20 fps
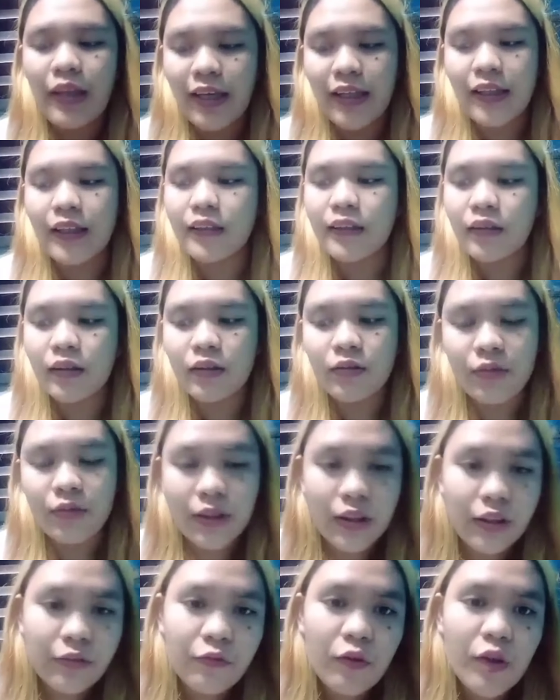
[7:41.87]
And if it is
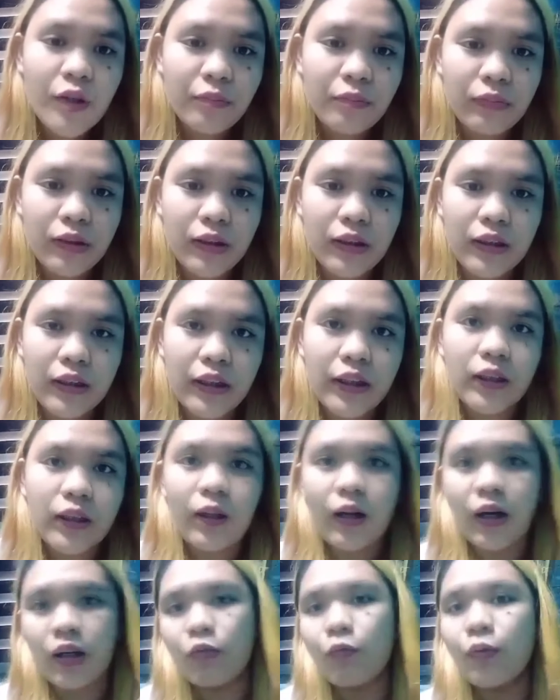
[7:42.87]
really for me, then
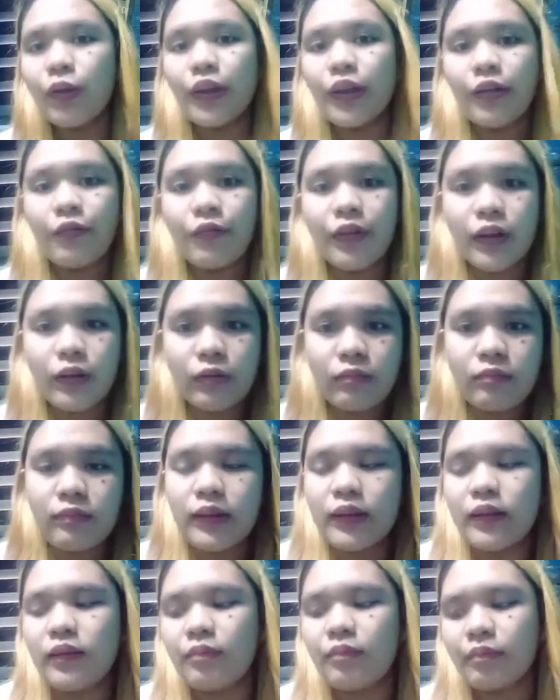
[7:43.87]
God will give it to me.
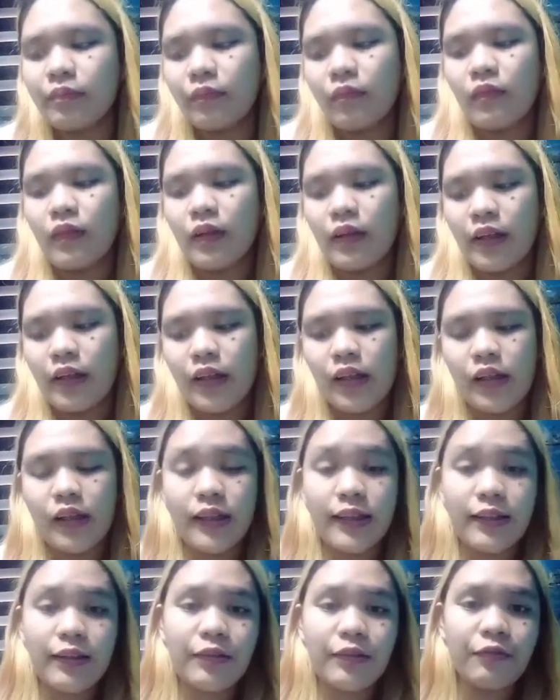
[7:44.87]
And
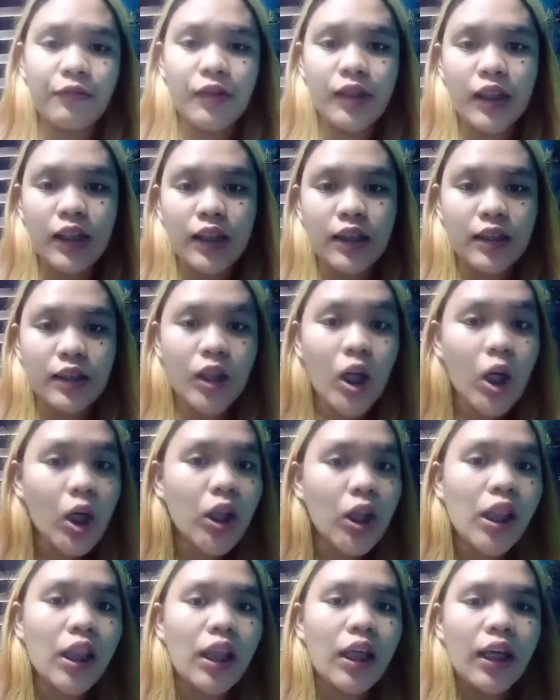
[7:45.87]
if it is
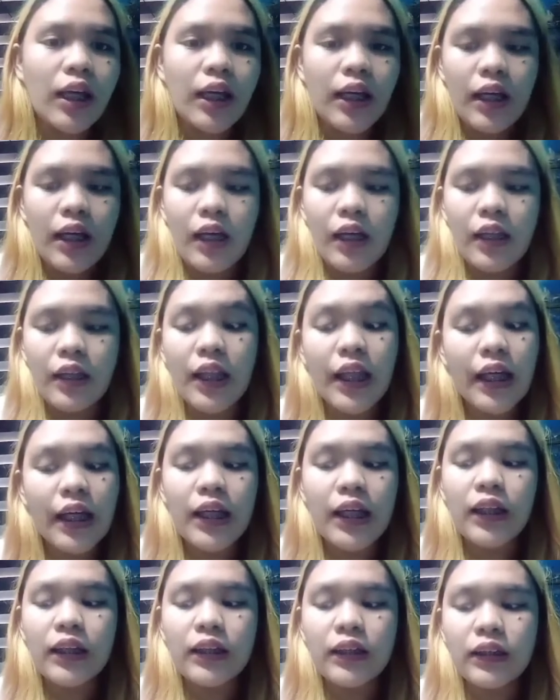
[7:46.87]
not,
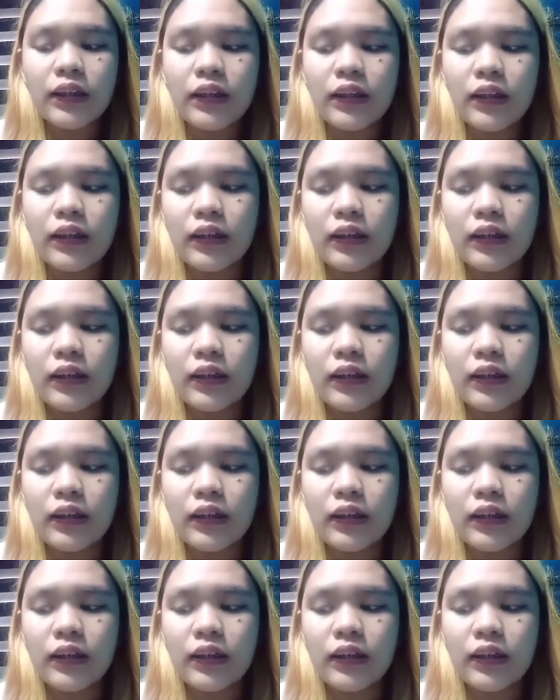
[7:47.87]
then